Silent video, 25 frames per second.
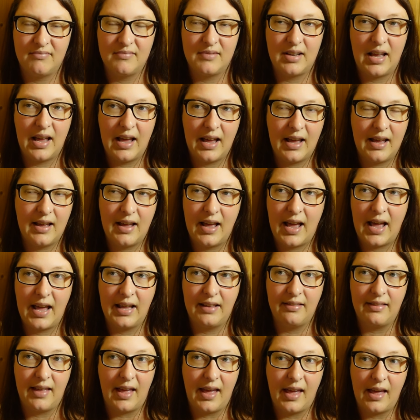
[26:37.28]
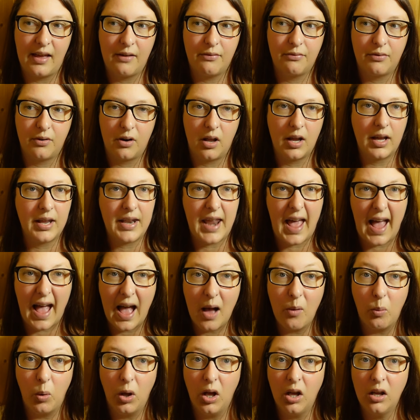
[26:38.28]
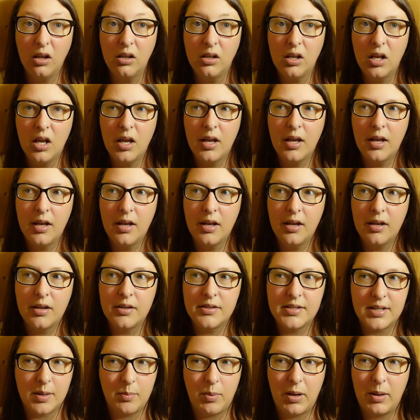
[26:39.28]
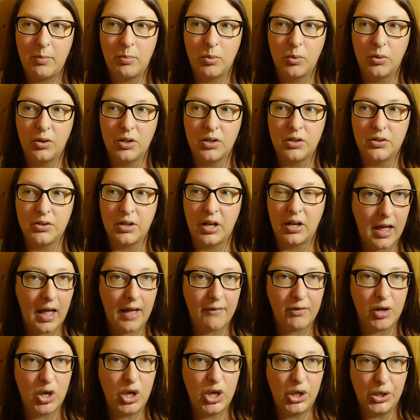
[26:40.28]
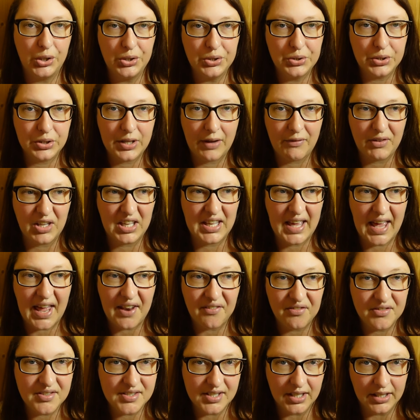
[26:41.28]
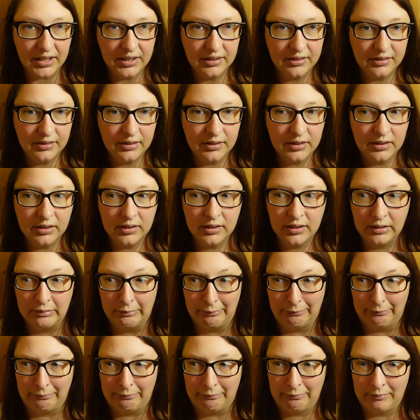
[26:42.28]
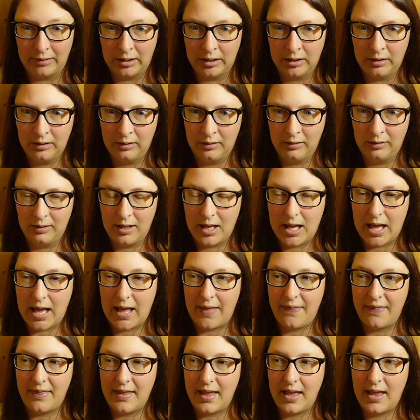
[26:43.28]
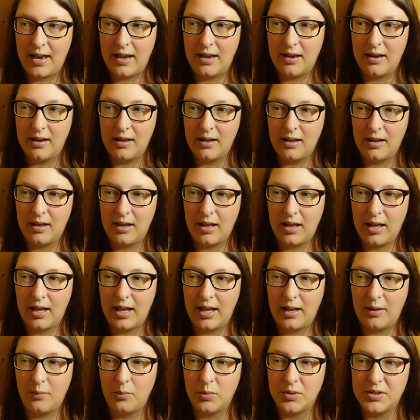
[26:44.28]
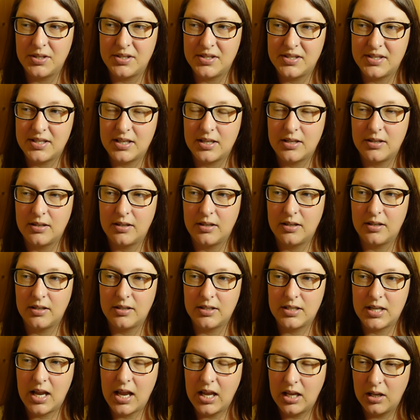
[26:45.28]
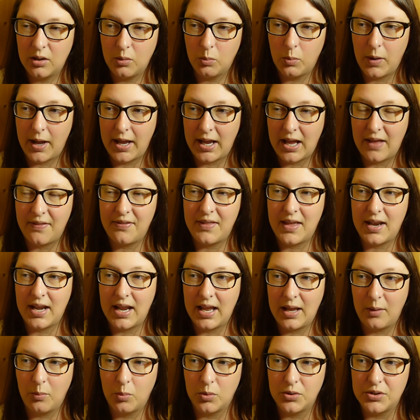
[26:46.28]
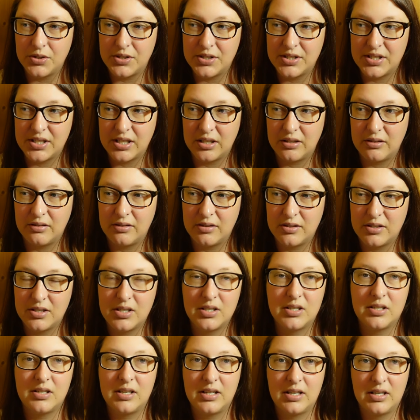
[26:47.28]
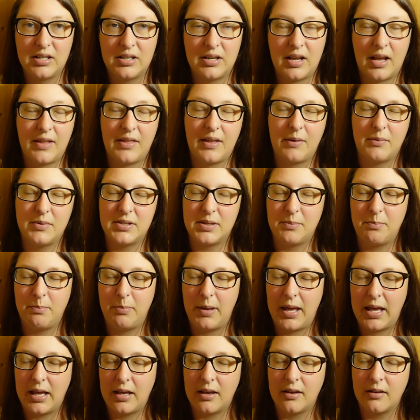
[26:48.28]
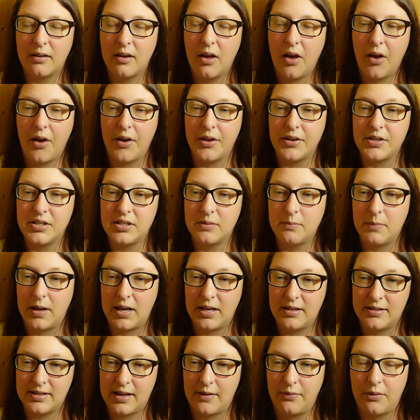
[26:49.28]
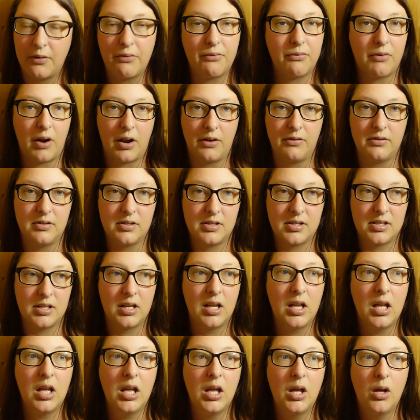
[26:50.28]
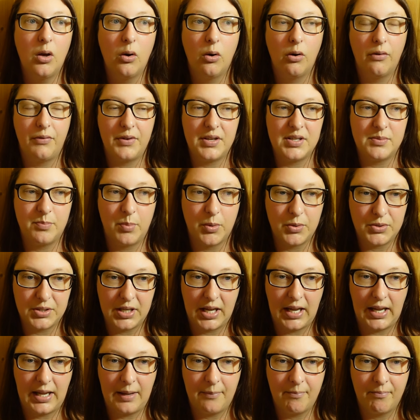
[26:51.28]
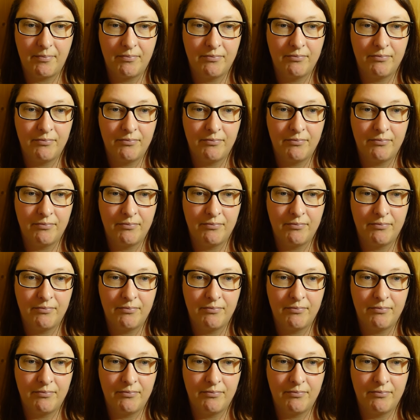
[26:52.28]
ha hang there for like an hour so people could have a look, have a gander. And then he was taken away, and then he was, there was a big cut made down the front of his body.